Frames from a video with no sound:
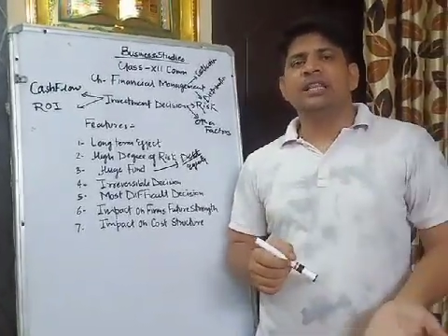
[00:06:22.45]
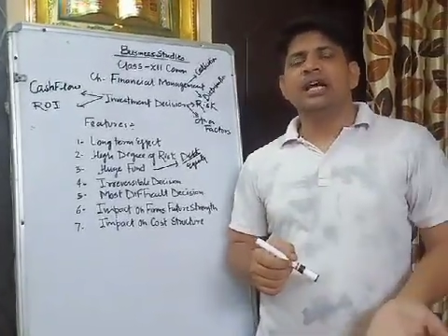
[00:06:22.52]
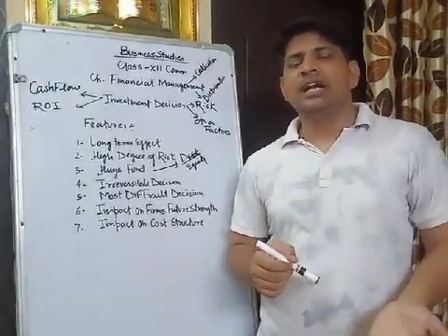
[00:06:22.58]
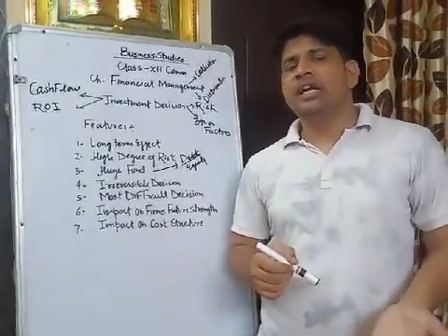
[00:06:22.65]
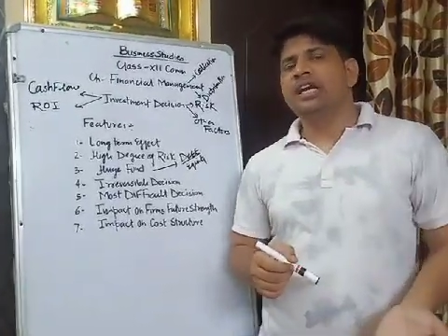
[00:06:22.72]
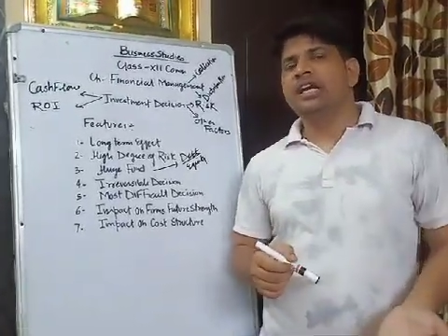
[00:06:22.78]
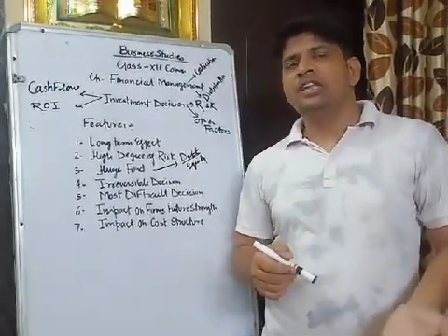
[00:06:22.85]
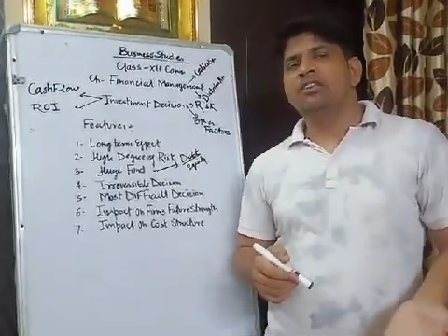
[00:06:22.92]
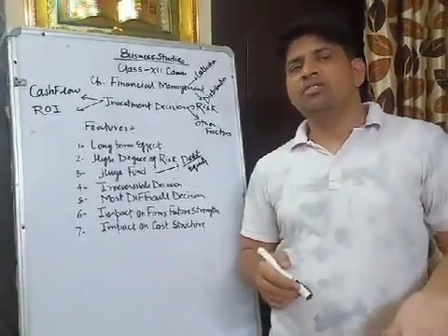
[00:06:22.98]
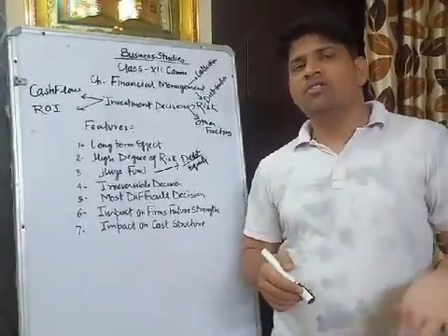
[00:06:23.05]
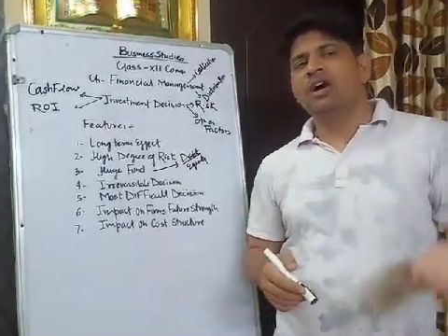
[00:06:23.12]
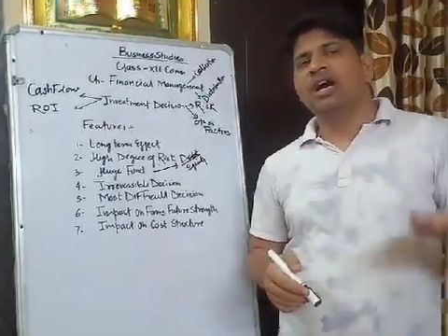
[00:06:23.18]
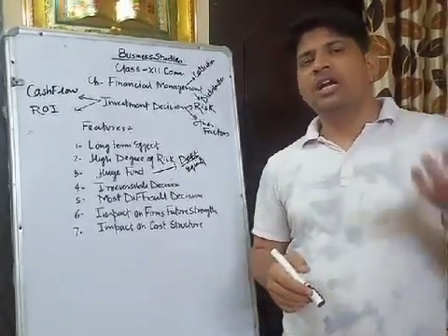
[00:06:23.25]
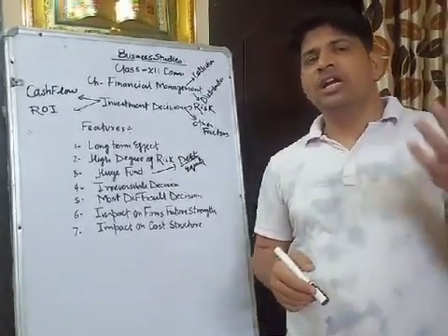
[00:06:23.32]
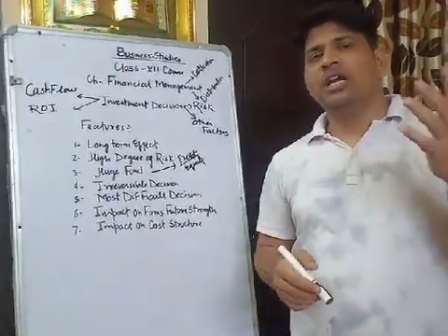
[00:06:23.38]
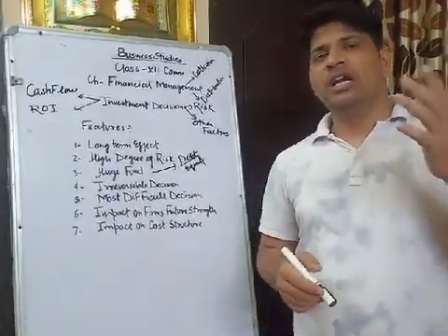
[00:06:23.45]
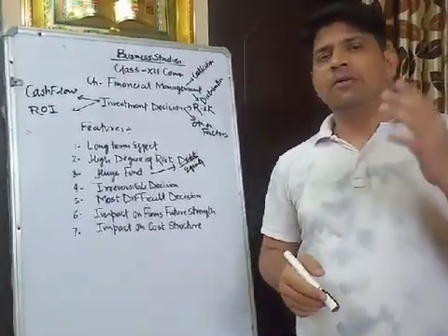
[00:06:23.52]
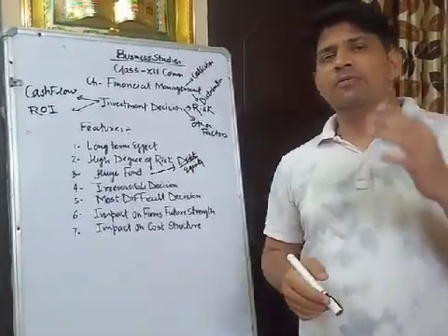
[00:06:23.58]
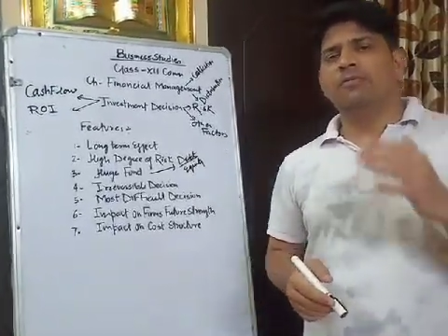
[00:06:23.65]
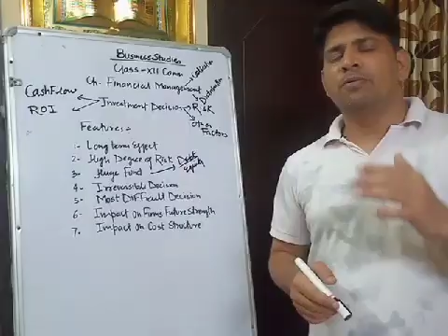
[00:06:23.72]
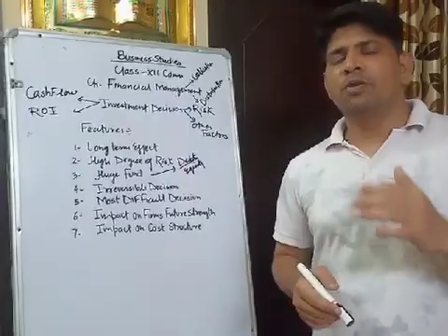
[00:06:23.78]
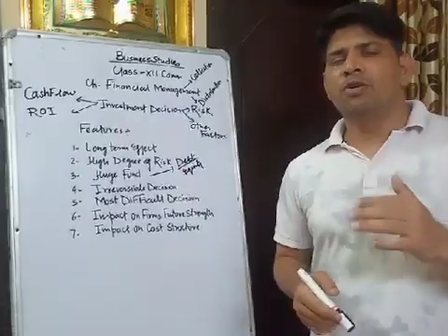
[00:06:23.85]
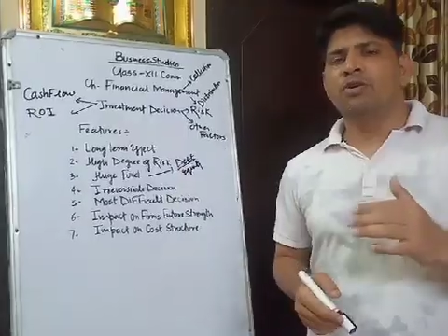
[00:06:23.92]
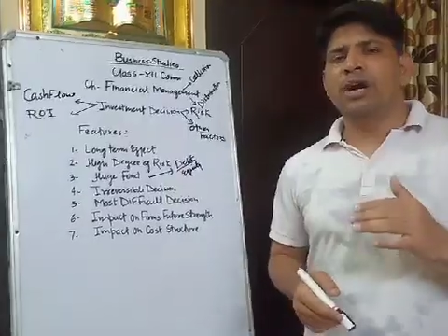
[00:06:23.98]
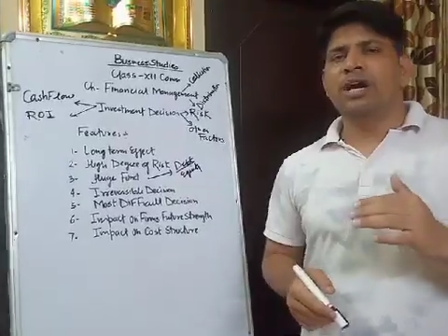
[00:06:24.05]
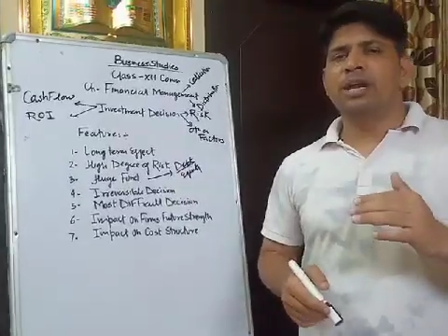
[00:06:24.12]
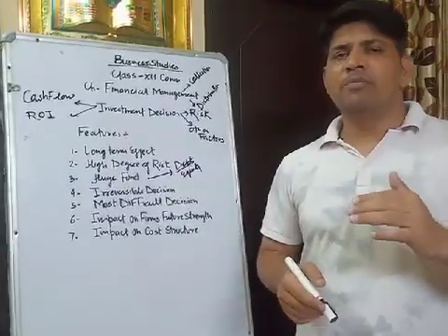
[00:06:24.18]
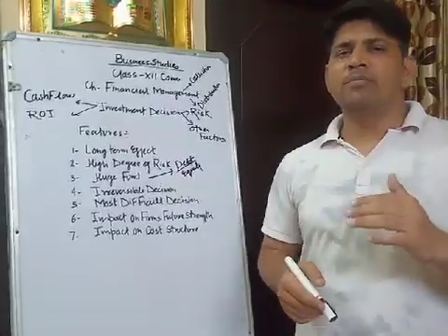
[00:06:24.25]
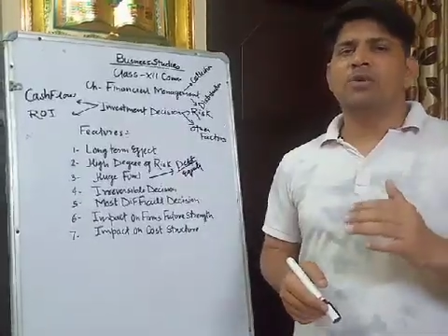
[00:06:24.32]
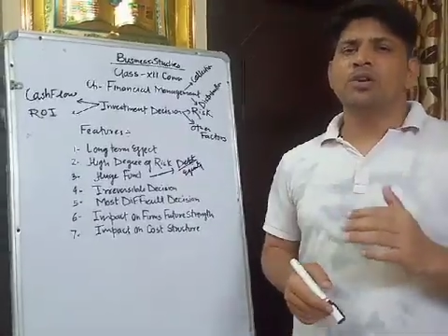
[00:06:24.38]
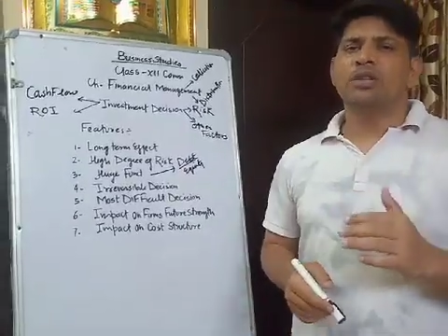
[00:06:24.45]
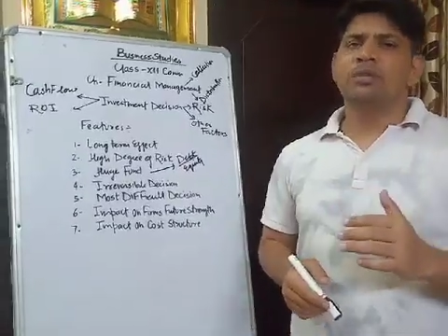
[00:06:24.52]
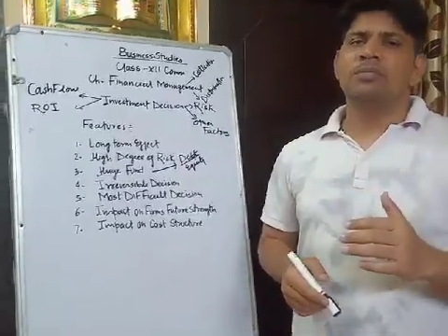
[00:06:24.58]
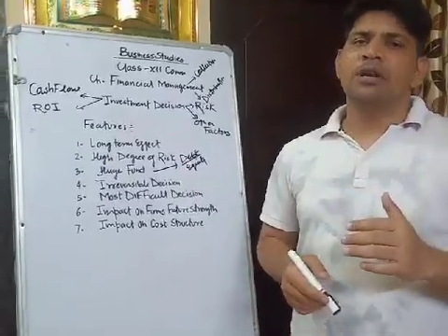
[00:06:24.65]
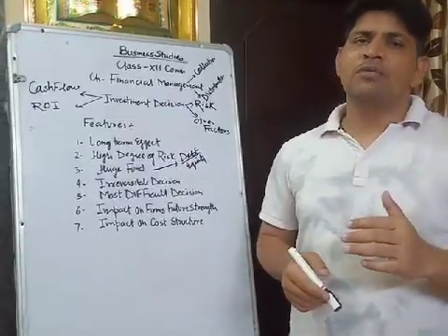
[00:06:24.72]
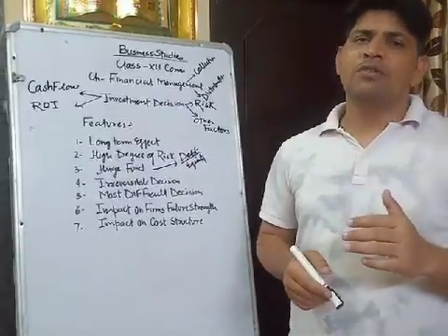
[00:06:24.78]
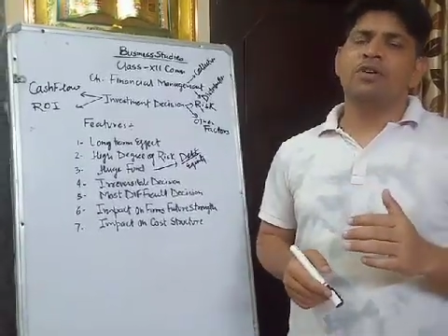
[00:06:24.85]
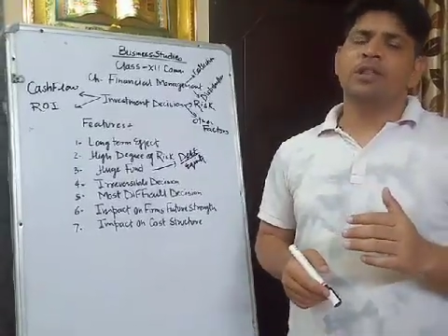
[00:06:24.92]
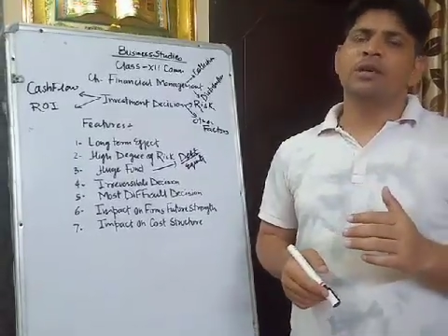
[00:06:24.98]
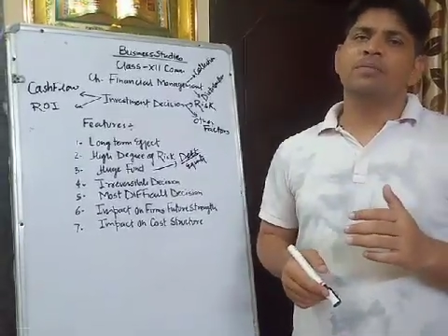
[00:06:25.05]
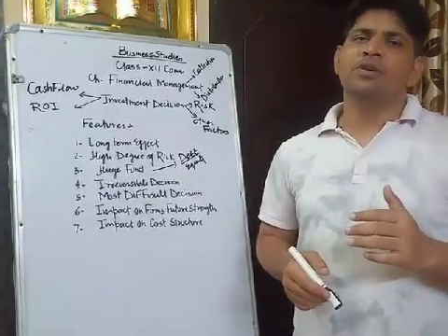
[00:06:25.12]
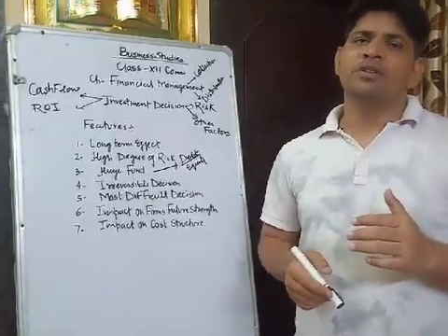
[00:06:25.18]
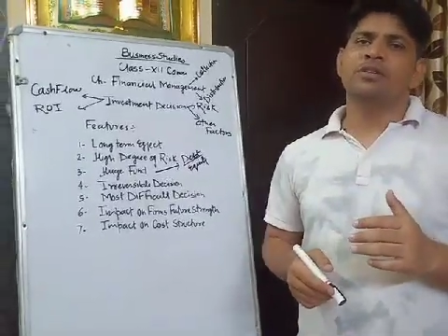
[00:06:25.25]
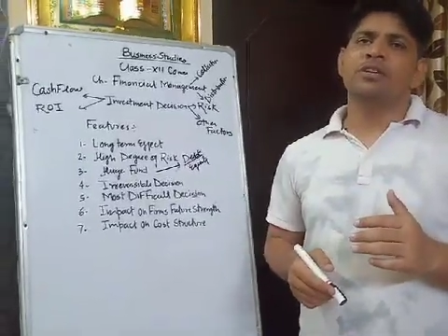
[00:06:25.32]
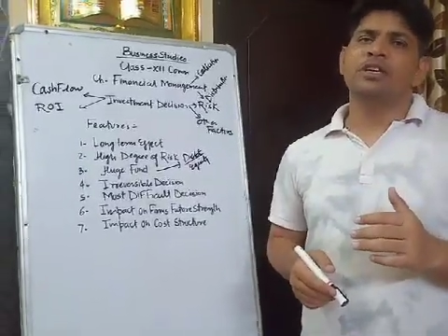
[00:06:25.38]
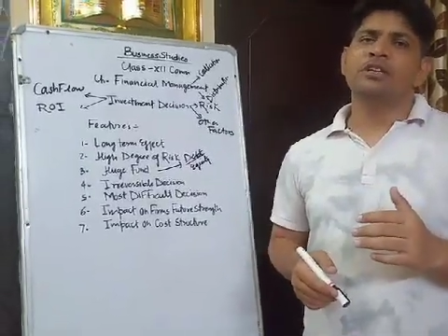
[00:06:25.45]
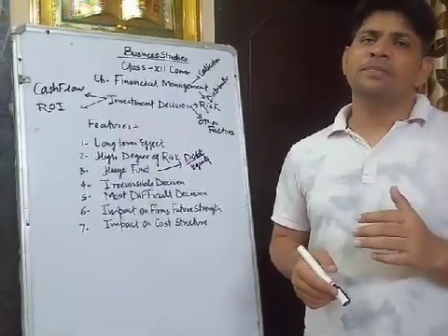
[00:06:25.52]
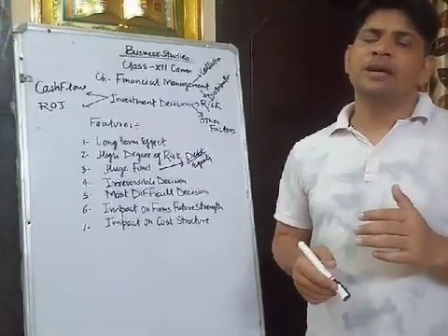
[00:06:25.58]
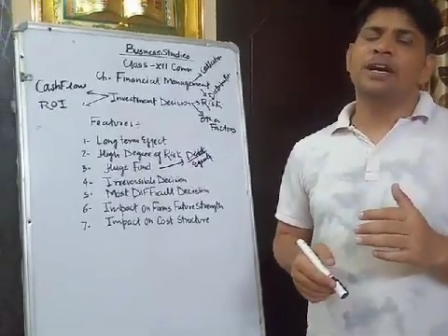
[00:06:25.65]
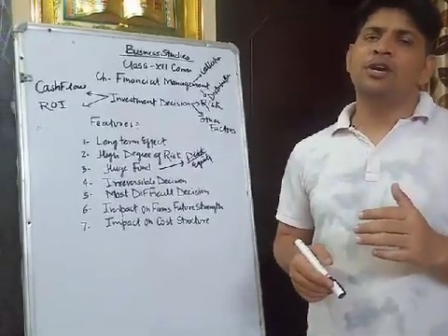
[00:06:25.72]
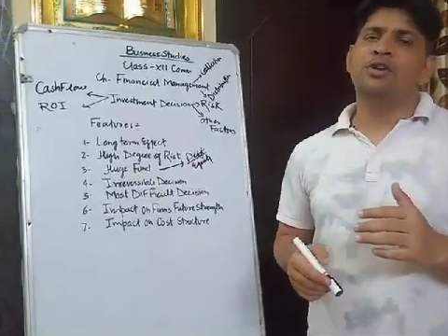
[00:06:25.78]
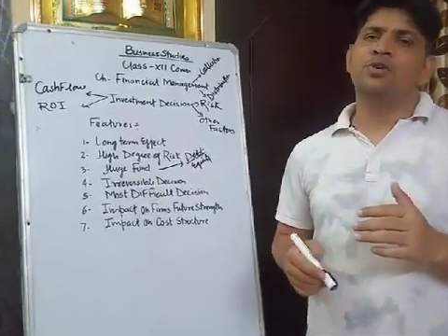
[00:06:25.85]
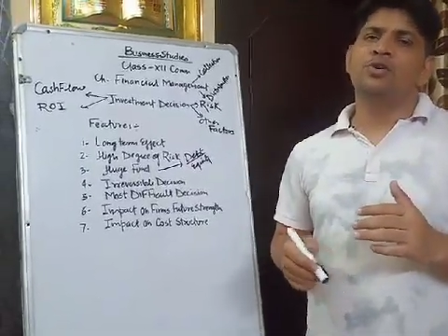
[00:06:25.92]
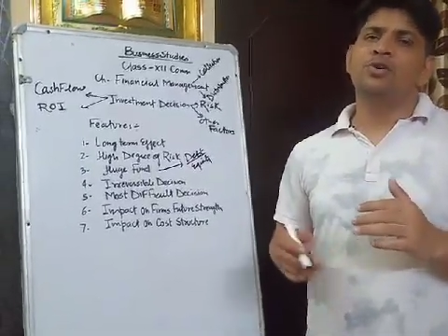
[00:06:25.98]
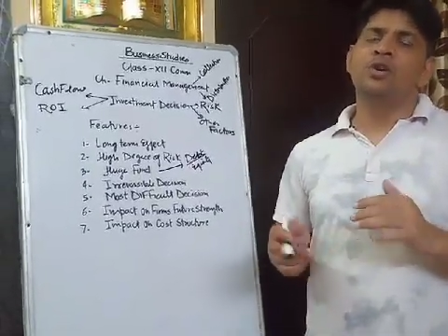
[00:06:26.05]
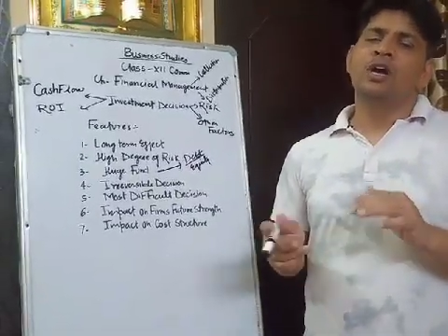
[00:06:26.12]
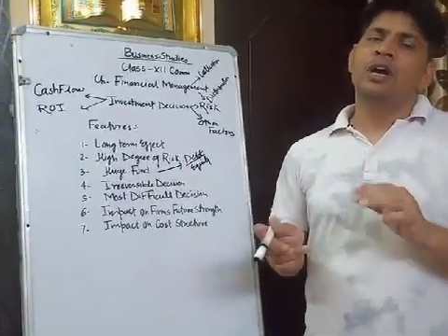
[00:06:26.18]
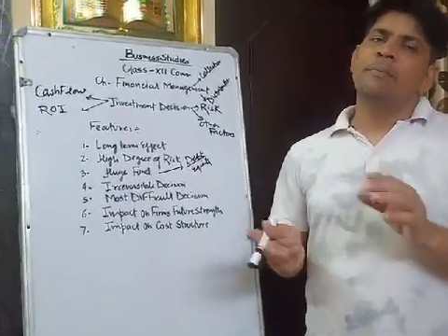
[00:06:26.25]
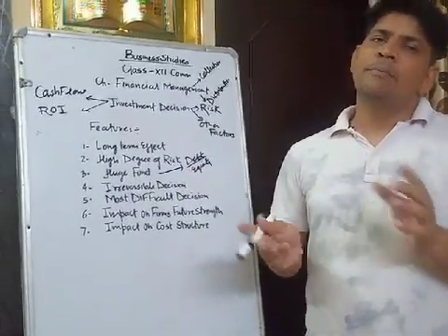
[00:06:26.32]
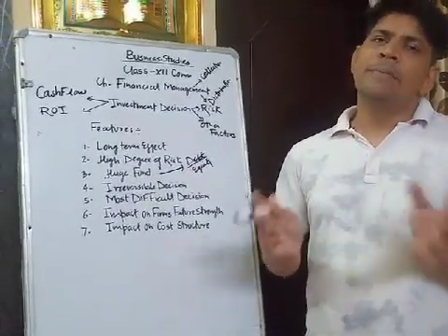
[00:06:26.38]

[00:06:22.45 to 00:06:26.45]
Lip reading: then it is quite impossible for the businessman to